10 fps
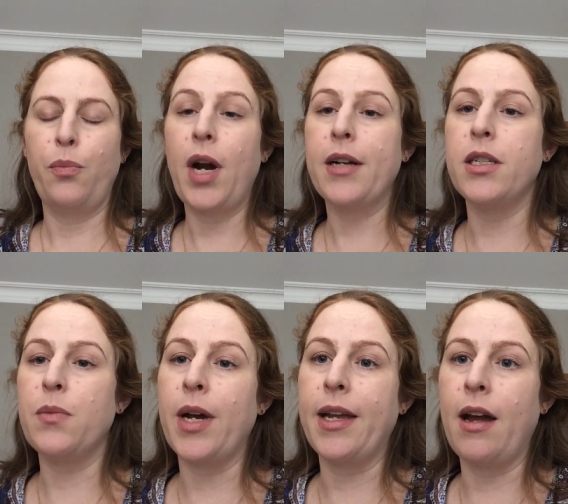practice
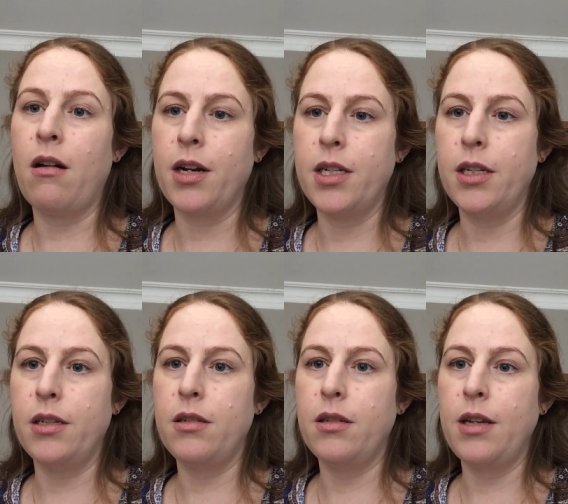my
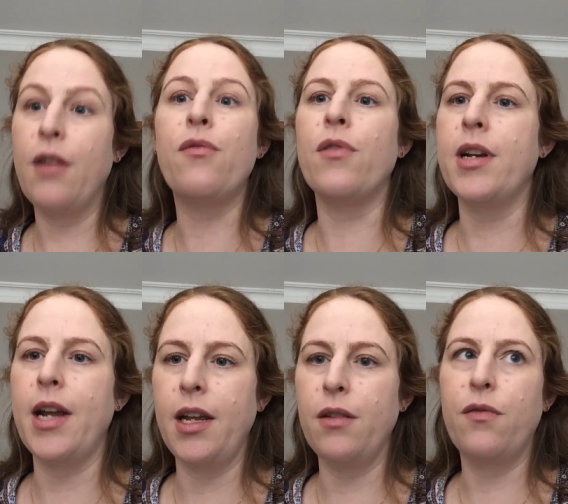characters every day
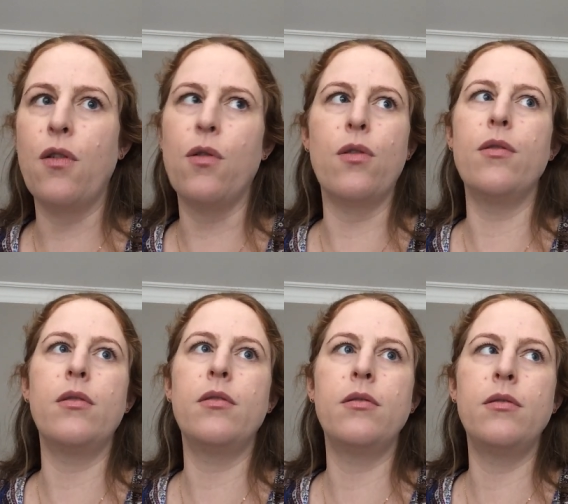for
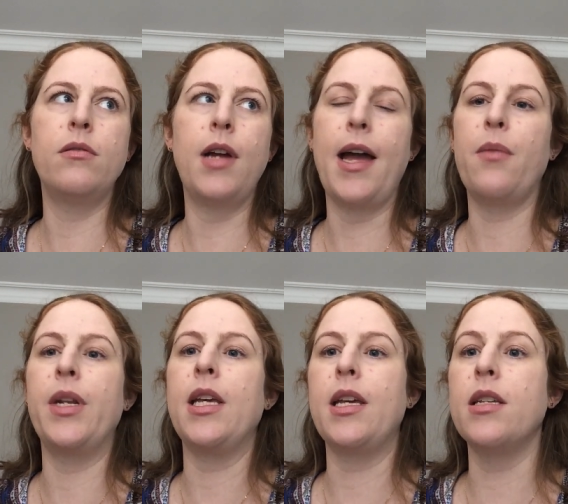how
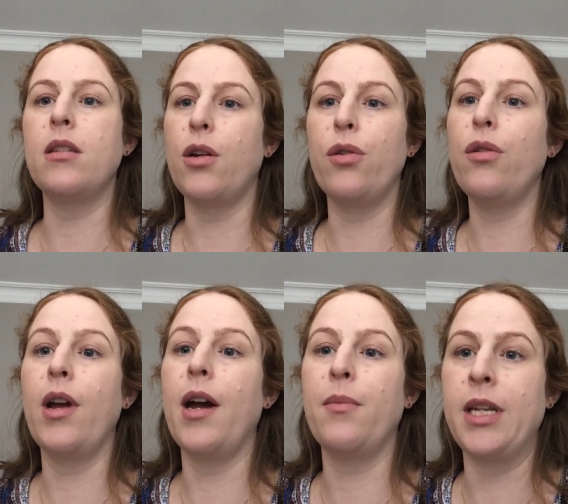many years? I don't know
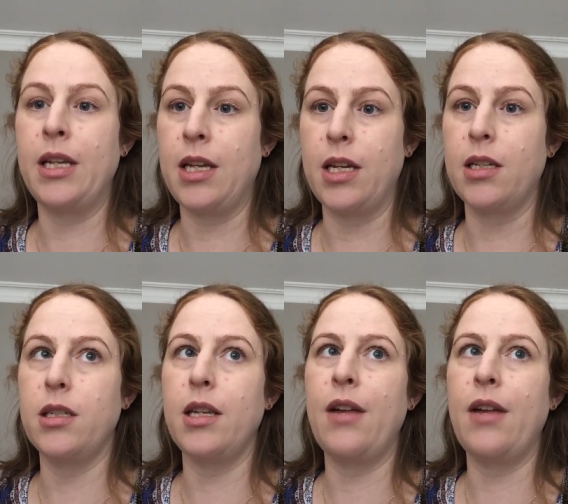how many years.